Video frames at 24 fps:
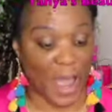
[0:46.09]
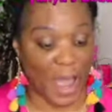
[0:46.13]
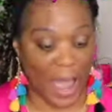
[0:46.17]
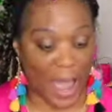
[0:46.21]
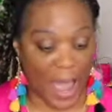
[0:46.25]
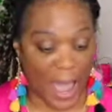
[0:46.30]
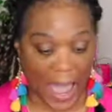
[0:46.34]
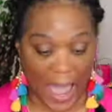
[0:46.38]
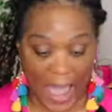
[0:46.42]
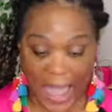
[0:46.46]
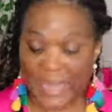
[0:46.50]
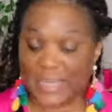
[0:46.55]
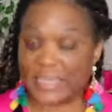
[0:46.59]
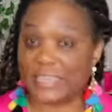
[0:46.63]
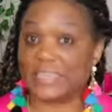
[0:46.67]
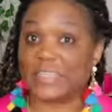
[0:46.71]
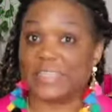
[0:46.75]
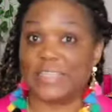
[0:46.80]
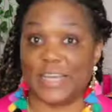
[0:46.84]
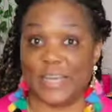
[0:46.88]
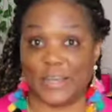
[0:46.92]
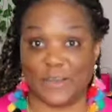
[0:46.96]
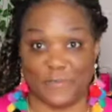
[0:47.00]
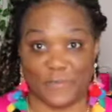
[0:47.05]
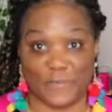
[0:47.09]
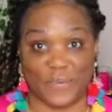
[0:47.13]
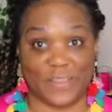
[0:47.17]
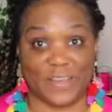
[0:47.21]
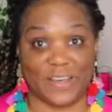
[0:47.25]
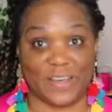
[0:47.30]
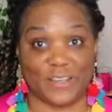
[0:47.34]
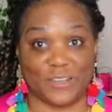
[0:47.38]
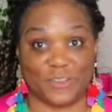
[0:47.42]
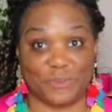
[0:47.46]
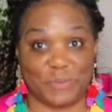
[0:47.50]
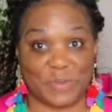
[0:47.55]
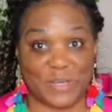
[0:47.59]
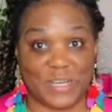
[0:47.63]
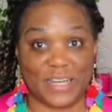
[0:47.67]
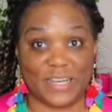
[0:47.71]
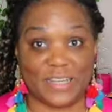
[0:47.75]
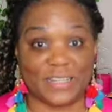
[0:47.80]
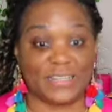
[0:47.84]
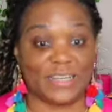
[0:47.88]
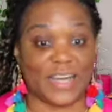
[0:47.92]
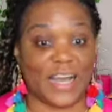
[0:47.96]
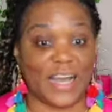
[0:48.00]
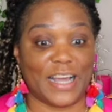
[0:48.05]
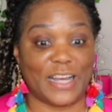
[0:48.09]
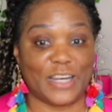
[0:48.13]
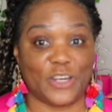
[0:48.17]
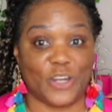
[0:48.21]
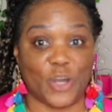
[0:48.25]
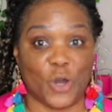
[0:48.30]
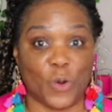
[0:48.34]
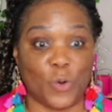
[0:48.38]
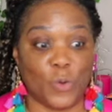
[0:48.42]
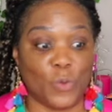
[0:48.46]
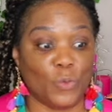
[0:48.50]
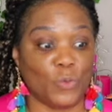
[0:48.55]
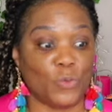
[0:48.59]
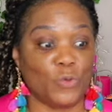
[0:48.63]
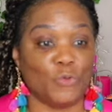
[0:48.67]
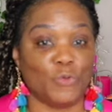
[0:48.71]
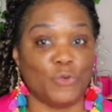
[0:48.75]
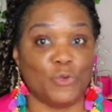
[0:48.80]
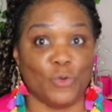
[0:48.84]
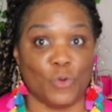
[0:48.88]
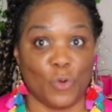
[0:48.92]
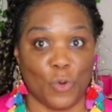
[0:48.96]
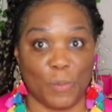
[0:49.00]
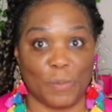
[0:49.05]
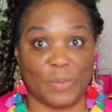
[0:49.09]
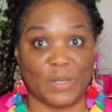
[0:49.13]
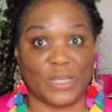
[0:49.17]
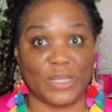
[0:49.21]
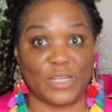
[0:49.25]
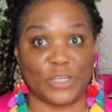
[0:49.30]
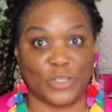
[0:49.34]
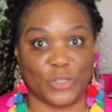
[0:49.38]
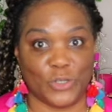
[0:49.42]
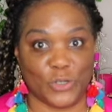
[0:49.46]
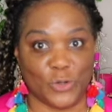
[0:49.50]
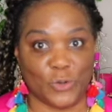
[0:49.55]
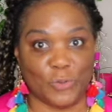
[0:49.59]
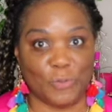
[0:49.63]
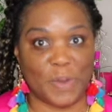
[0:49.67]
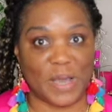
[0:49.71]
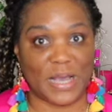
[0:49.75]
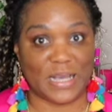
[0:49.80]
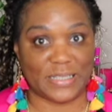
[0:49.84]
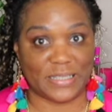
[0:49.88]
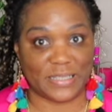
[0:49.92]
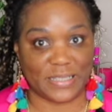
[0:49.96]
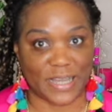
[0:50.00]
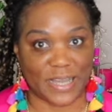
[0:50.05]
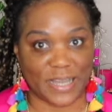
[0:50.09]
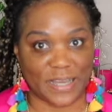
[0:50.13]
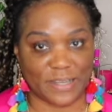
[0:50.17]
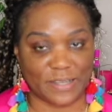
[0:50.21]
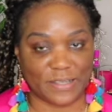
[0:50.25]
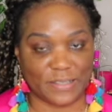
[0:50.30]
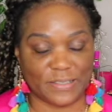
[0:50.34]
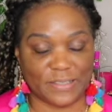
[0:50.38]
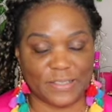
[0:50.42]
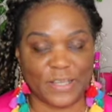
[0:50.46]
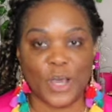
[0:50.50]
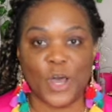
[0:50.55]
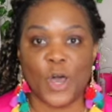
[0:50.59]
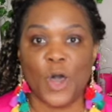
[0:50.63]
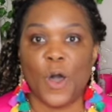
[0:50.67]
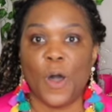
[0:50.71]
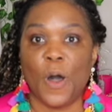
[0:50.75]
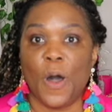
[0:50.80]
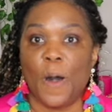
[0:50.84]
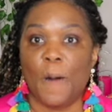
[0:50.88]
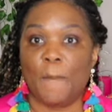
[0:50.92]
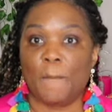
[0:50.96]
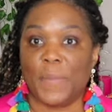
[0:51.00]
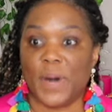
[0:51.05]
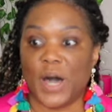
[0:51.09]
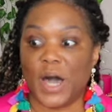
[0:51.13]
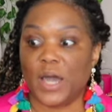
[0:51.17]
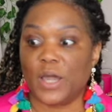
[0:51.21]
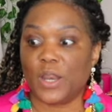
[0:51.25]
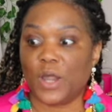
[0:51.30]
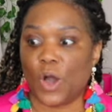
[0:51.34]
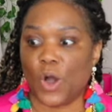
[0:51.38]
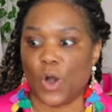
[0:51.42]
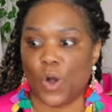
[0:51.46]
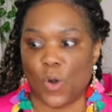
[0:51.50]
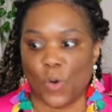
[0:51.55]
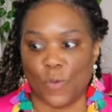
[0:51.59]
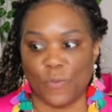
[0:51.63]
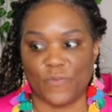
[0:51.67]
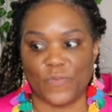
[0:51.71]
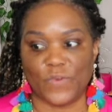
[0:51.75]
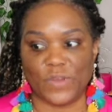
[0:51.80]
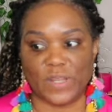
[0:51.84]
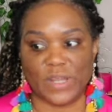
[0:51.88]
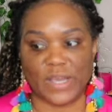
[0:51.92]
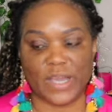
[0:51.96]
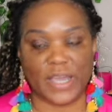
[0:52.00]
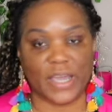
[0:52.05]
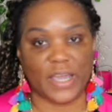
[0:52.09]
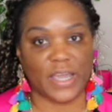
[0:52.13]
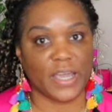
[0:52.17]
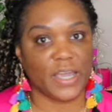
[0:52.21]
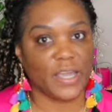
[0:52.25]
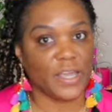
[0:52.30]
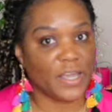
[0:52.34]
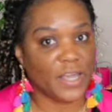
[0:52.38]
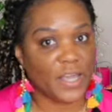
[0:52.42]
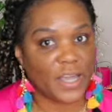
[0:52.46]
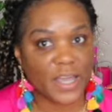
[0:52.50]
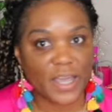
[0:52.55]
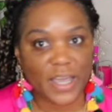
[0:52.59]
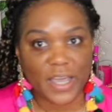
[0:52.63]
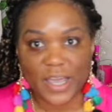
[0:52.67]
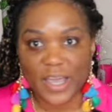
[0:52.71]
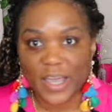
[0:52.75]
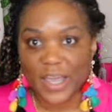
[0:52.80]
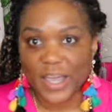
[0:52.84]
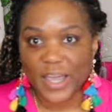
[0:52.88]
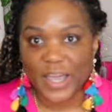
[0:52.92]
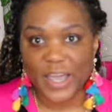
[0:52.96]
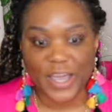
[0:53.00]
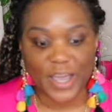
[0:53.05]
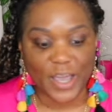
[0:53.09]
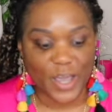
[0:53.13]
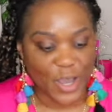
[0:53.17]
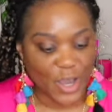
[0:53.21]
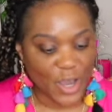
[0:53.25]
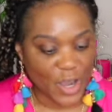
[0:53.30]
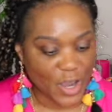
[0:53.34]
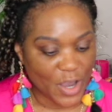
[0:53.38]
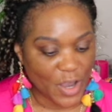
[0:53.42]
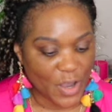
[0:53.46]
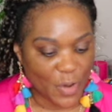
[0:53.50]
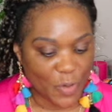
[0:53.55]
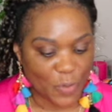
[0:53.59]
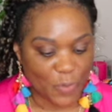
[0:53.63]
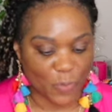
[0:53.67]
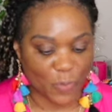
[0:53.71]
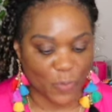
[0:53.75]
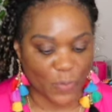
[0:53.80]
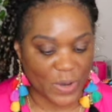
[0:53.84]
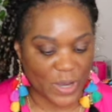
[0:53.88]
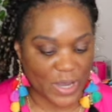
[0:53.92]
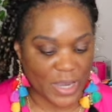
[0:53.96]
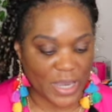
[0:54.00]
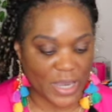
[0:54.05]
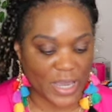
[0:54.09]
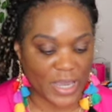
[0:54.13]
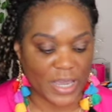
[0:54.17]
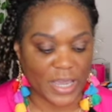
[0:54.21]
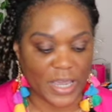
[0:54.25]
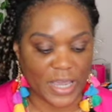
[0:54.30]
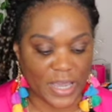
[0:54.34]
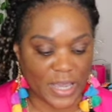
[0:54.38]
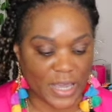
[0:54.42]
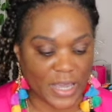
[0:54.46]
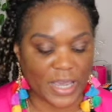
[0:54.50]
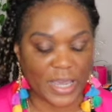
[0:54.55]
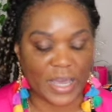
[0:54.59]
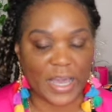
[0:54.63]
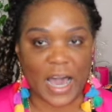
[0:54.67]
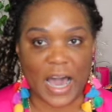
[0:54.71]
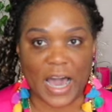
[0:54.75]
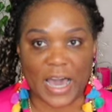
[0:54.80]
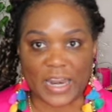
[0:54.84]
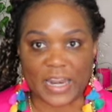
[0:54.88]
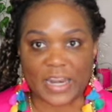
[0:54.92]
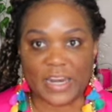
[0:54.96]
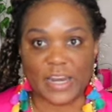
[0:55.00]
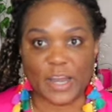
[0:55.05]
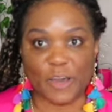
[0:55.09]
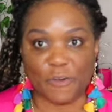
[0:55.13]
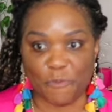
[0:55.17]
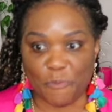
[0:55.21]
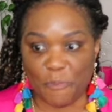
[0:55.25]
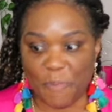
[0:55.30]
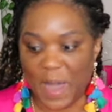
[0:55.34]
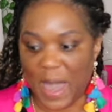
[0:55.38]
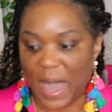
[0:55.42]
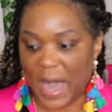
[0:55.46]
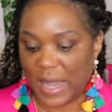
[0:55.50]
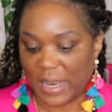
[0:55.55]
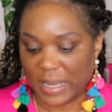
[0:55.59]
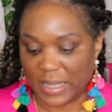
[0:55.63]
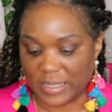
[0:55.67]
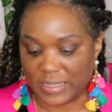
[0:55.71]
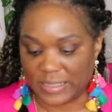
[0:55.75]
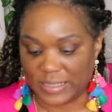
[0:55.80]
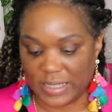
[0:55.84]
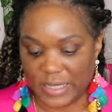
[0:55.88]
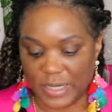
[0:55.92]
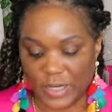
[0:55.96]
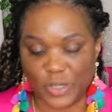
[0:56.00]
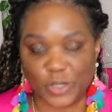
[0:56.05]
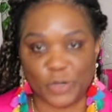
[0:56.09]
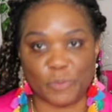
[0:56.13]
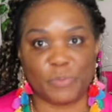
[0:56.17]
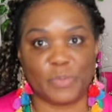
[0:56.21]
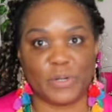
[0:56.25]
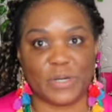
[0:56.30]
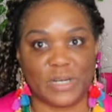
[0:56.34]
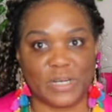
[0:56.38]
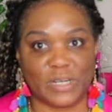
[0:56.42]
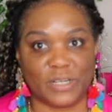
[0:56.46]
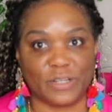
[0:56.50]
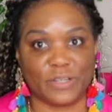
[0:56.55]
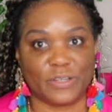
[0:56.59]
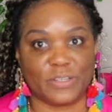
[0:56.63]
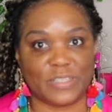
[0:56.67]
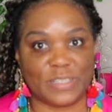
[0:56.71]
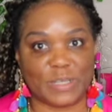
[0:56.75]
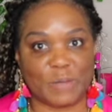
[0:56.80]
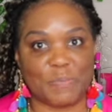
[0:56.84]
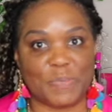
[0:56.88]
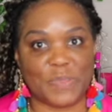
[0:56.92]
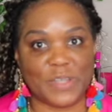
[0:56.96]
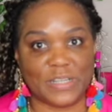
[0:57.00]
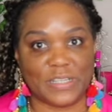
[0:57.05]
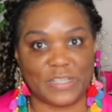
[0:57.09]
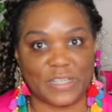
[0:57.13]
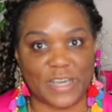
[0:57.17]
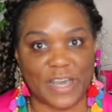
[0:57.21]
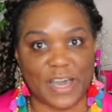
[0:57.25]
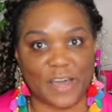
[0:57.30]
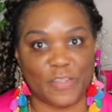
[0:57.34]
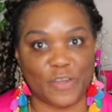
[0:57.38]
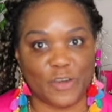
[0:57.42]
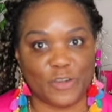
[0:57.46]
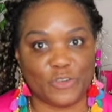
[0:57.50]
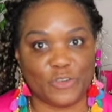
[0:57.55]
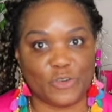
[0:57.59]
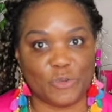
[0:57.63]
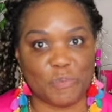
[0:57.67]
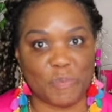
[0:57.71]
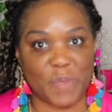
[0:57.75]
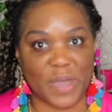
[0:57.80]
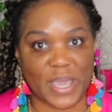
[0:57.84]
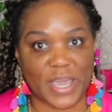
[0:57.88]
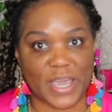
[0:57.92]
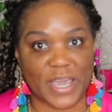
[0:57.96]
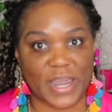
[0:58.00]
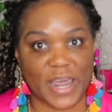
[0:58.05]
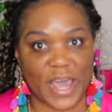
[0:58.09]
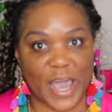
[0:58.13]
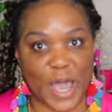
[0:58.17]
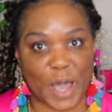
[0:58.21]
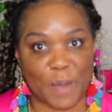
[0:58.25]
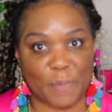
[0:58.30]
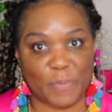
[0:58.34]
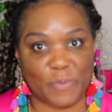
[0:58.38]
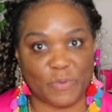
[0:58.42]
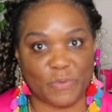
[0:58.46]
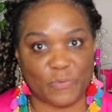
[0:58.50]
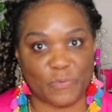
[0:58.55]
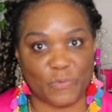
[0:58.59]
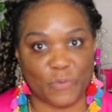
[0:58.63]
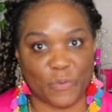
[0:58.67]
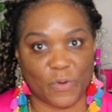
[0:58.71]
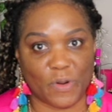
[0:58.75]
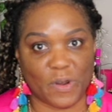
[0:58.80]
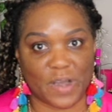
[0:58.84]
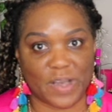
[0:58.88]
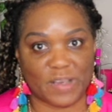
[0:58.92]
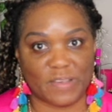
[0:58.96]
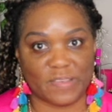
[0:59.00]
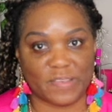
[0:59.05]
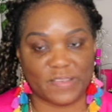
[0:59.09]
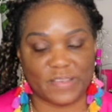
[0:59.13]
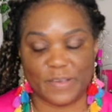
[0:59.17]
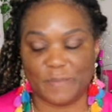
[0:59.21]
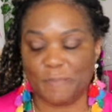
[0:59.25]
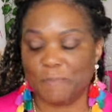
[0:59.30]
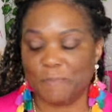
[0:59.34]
I had to dig for this because I don't normally do pastels, but hopefully we got enough palettes here to put a little something together to make it happen for us.